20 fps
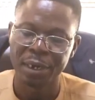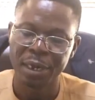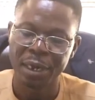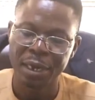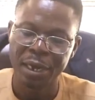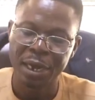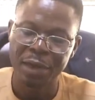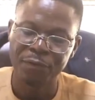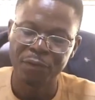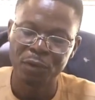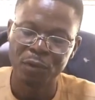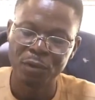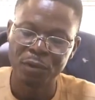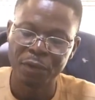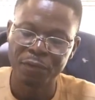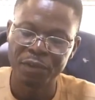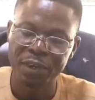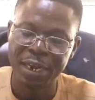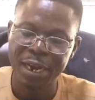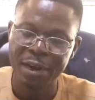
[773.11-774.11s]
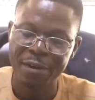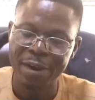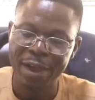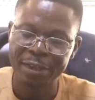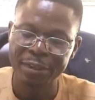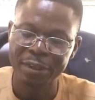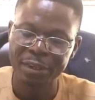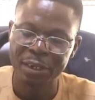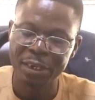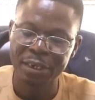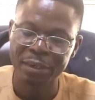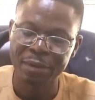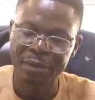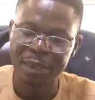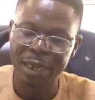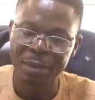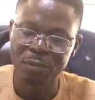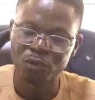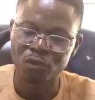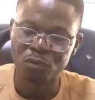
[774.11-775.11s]
And for those of you that are writing the
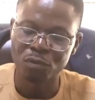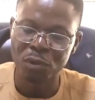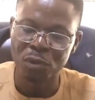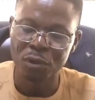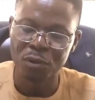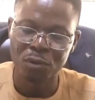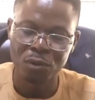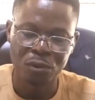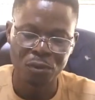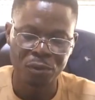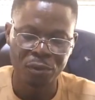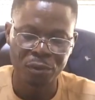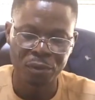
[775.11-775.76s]
exam tomorrow,